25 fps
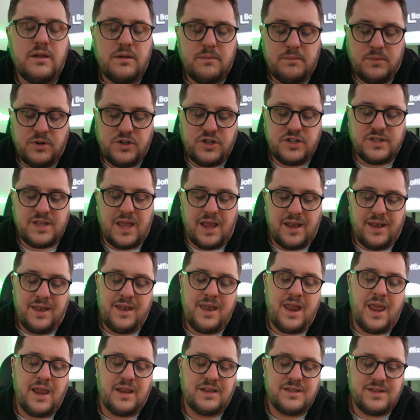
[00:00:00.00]
But just that
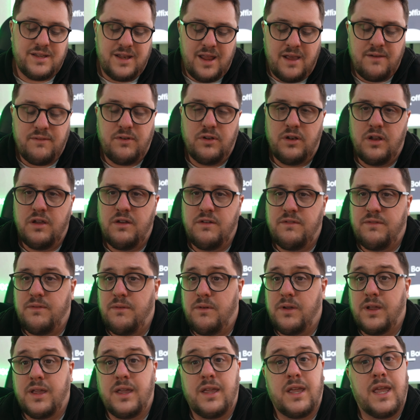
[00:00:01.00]
next level of
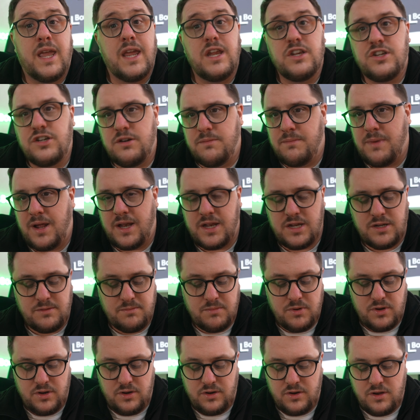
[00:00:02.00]
kitchen
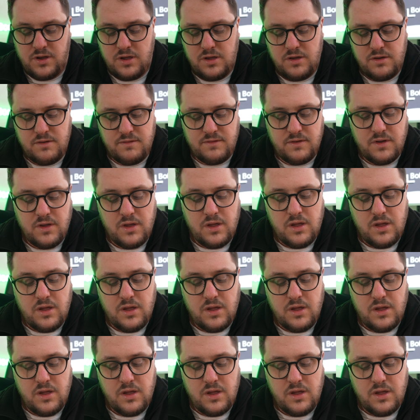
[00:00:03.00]
management, of